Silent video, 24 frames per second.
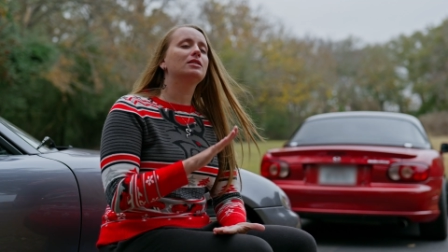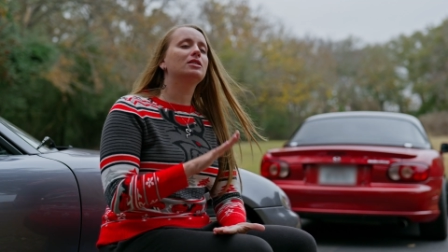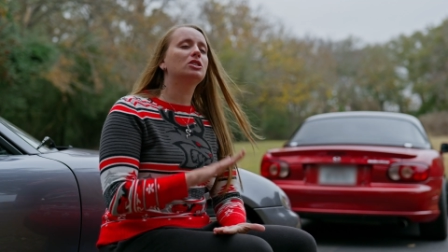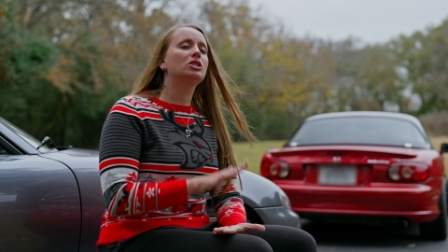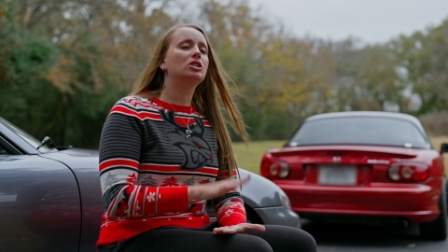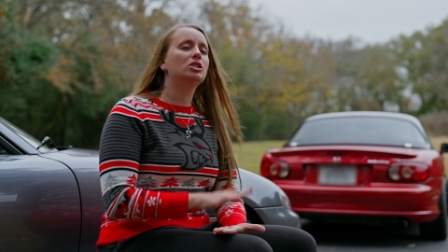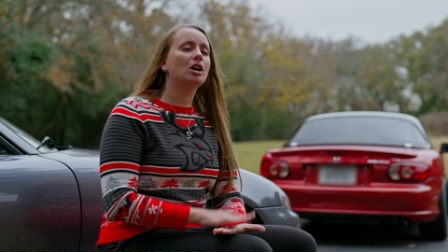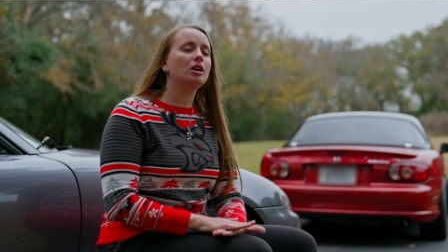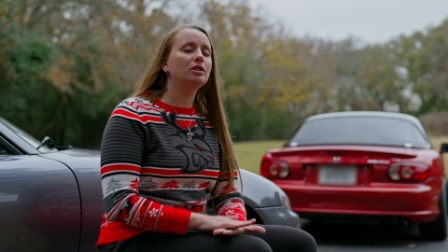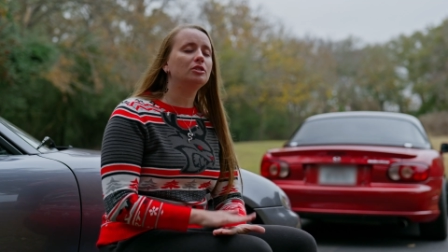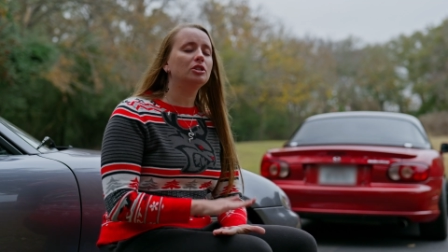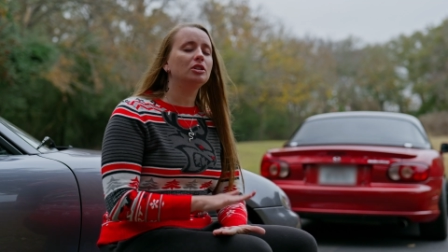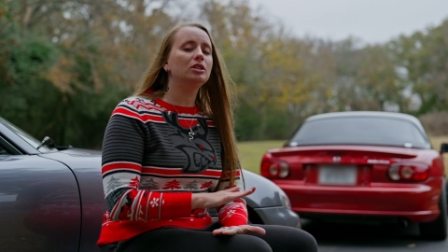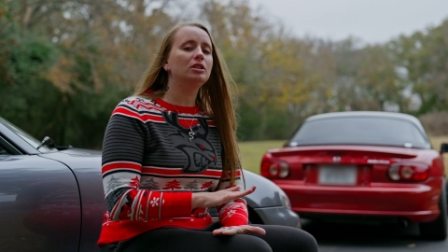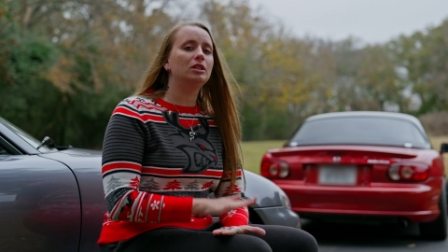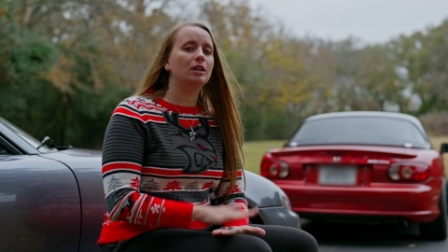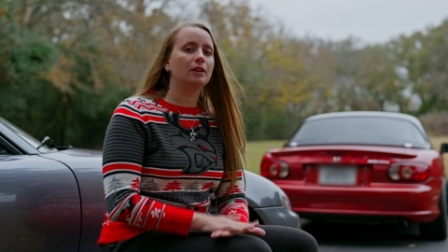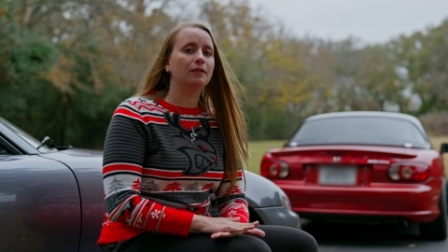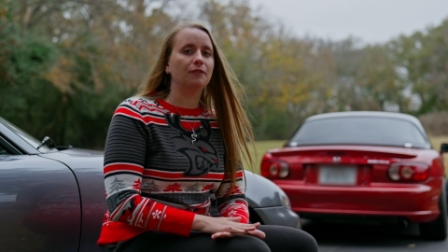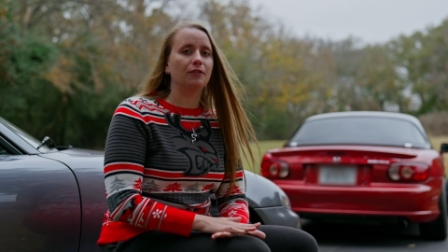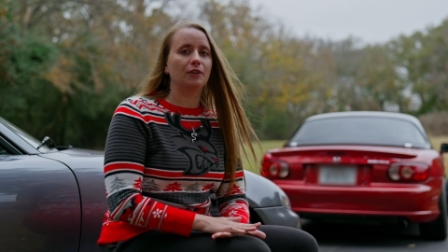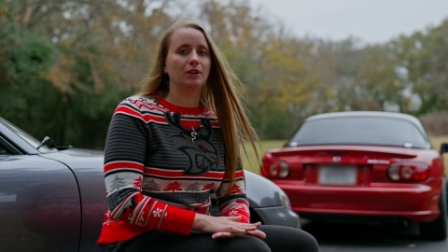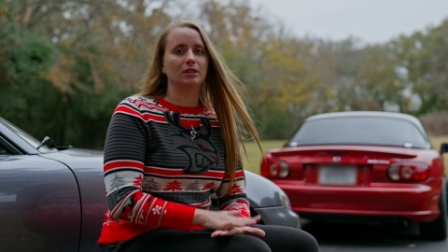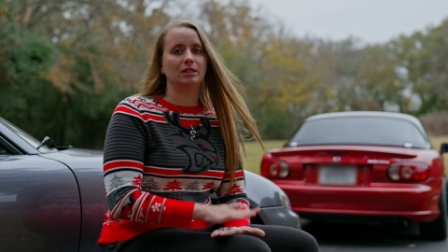such a
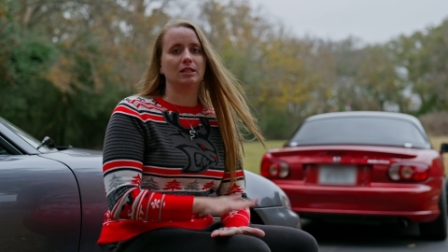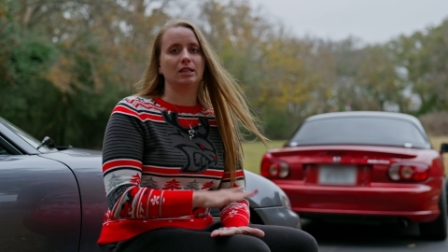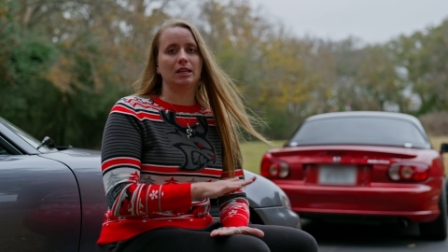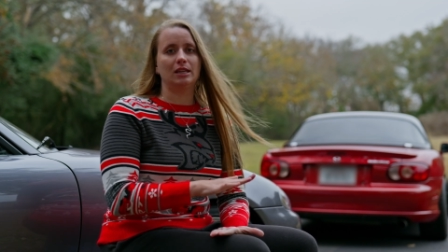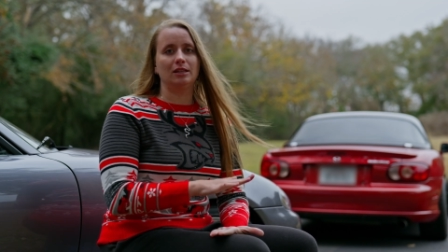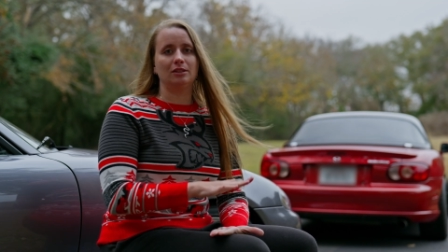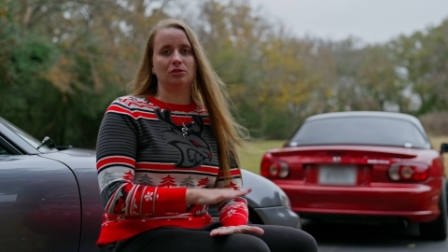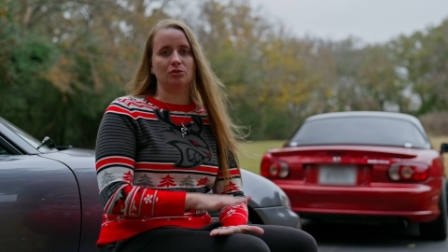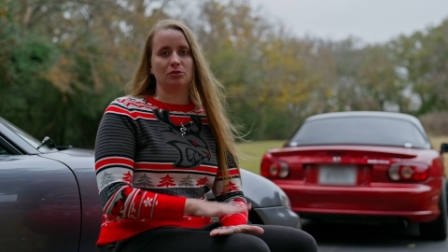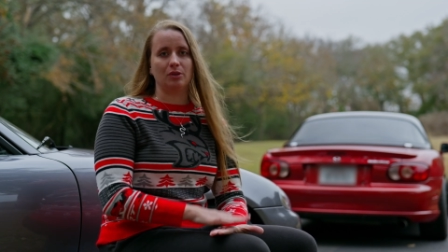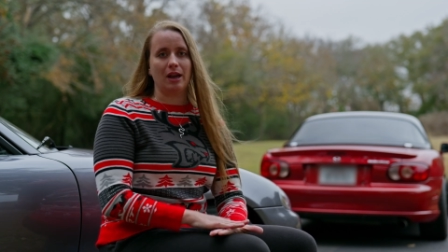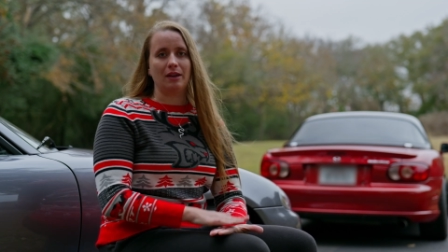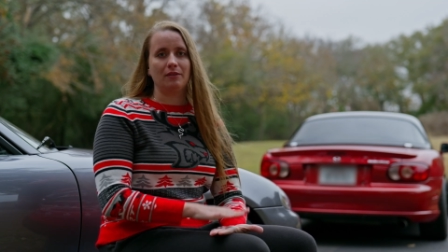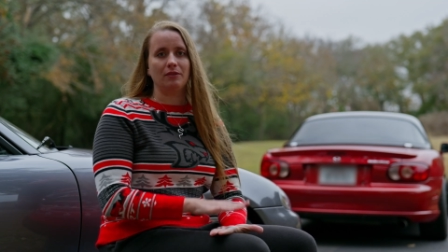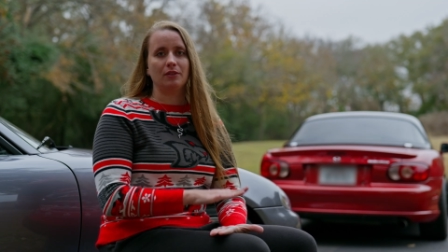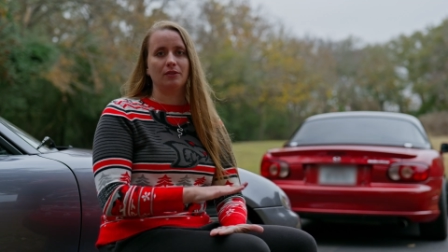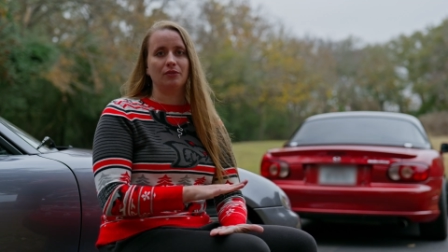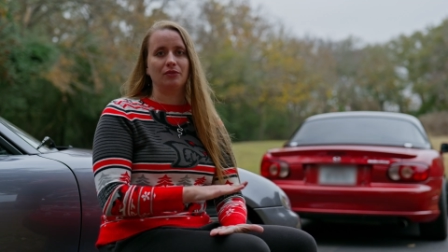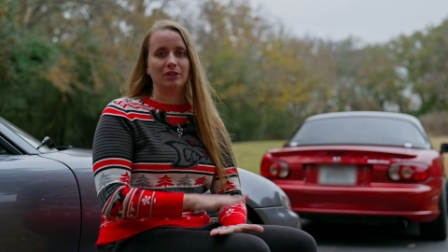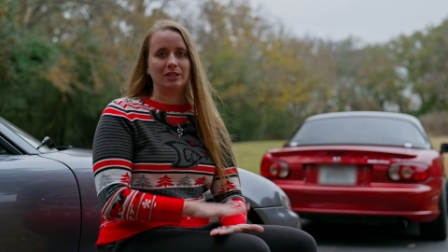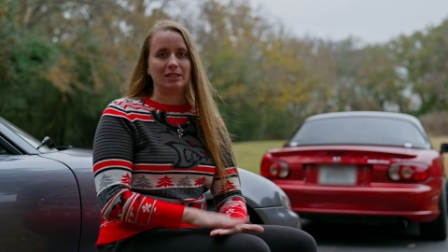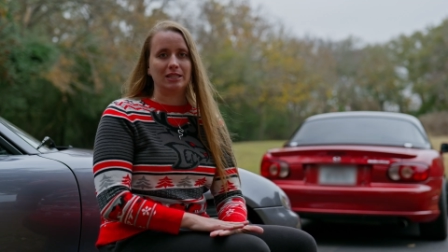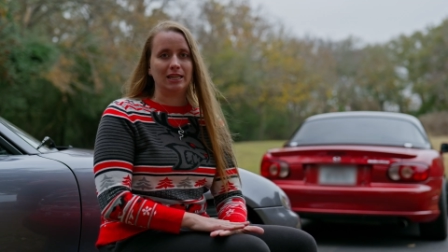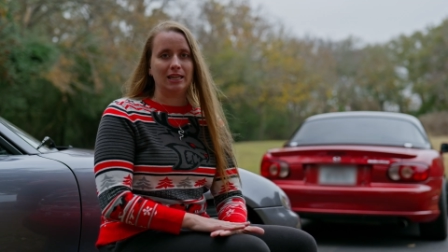difference in driver
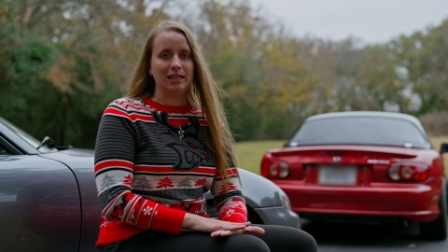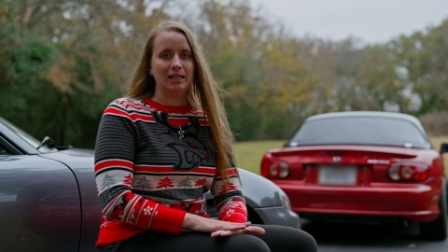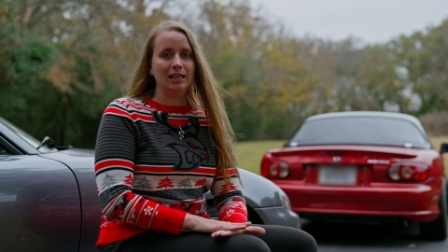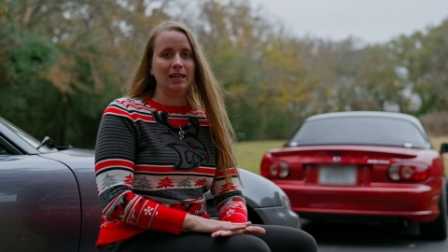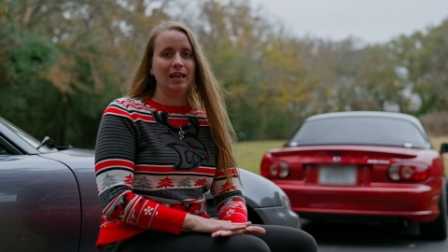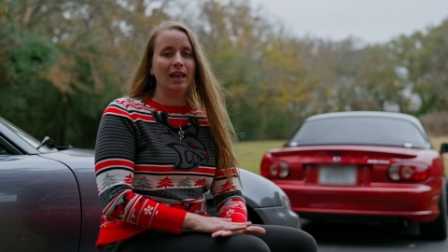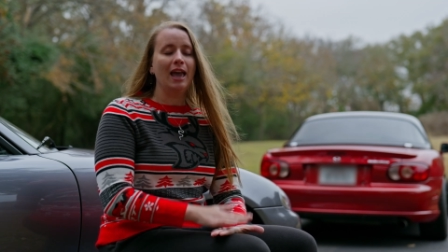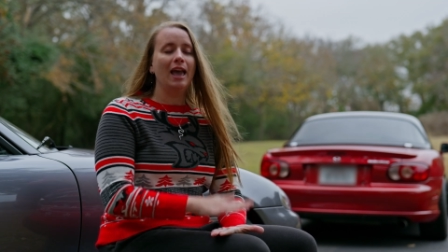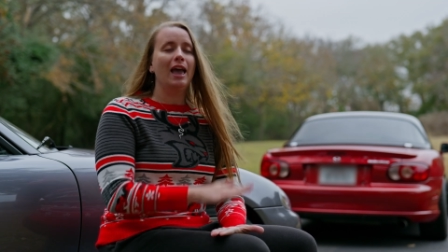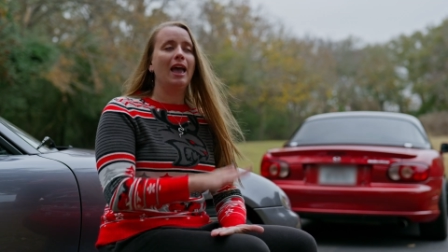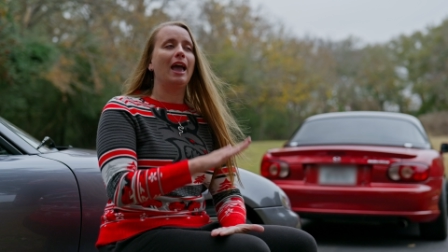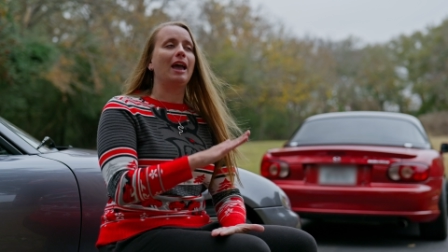fatigue.